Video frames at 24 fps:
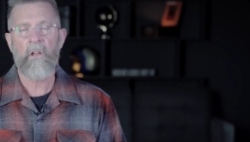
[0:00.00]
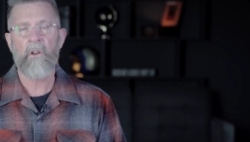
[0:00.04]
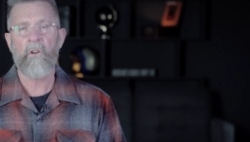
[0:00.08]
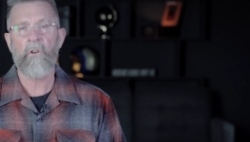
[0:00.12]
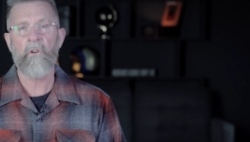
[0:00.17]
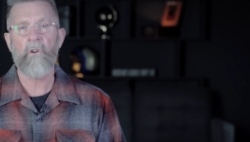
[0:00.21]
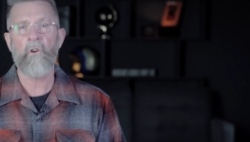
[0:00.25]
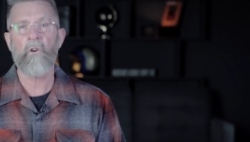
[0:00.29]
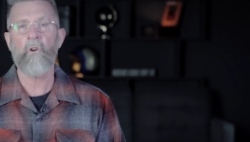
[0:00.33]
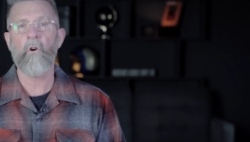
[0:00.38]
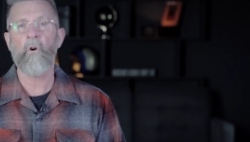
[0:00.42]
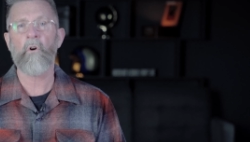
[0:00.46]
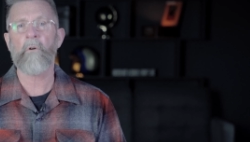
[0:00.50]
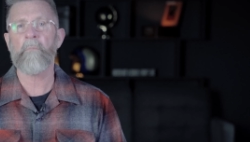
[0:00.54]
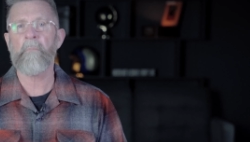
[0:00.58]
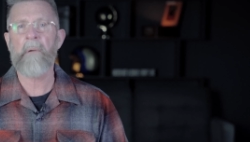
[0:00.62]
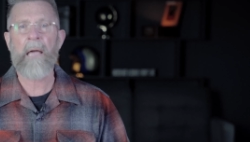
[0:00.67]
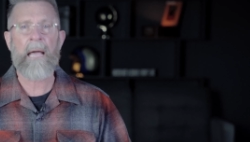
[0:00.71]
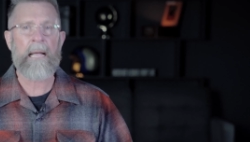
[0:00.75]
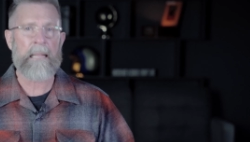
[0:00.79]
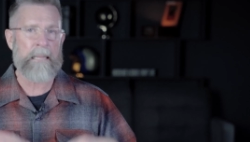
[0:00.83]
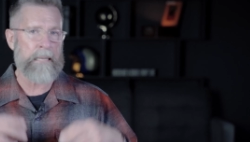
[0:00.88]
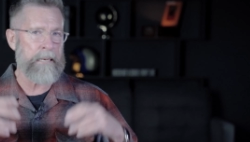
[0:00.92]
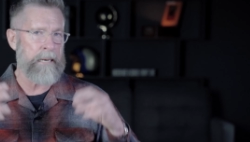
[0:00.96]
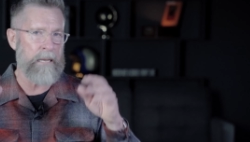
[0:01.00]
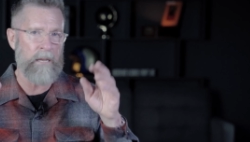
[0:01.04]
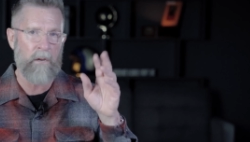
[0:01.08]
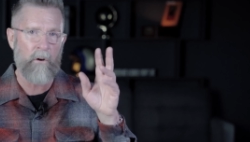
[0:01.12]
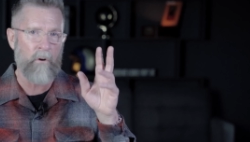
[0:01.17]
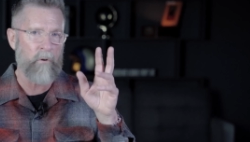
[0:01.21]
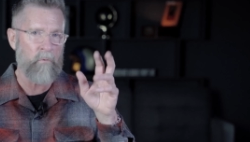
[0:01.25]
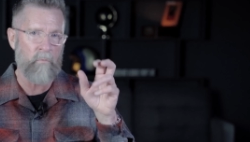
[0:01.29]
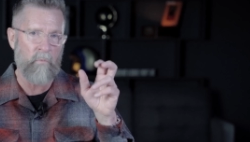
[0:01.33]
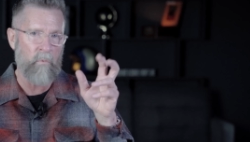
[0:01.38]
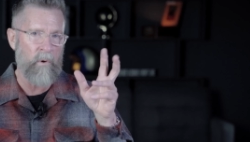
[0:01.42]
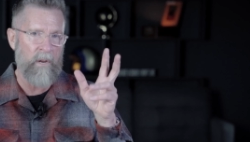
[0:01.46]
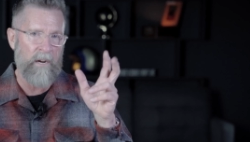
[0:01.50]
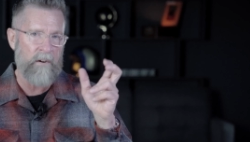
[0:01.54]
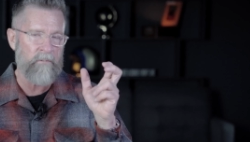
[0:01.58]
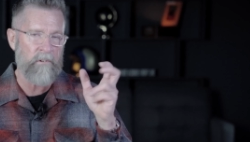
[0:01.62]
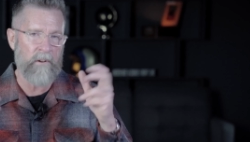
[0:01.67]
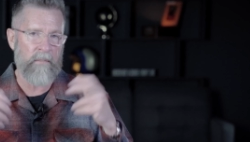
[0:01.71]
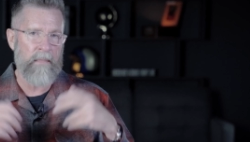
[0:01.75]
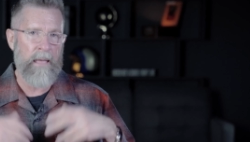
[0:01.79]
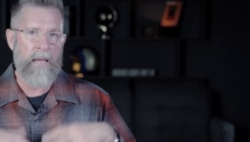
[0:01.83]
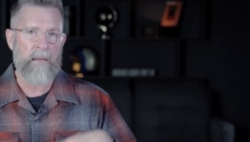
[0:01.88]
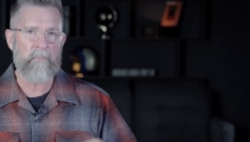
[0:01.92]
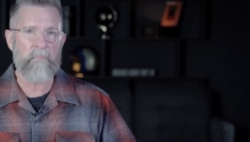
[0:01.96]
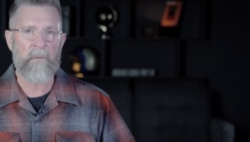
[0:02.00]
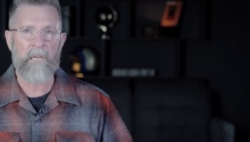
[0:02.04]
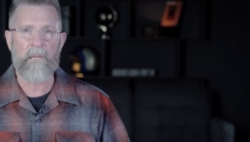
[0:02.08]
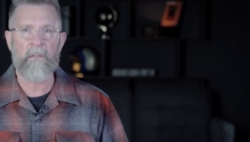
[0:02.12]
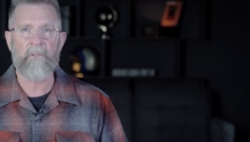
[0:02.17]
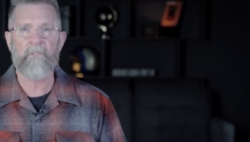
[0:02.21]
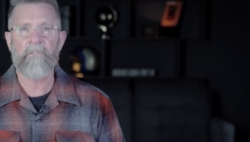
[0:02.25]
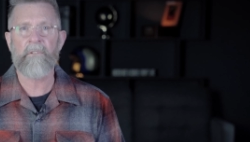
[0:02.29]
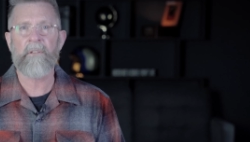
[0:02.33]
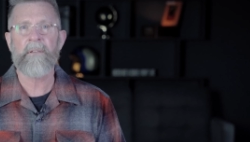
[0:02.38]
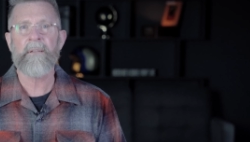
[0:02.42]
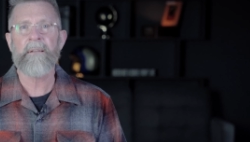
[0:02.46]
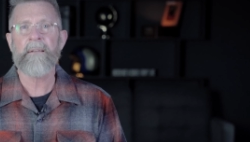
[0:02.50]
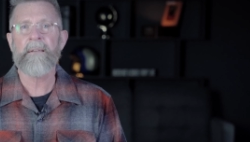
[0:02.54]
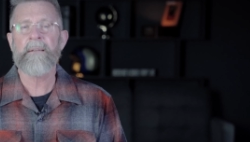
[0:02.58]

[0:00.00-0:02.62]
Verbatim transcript: normality or whatever that means.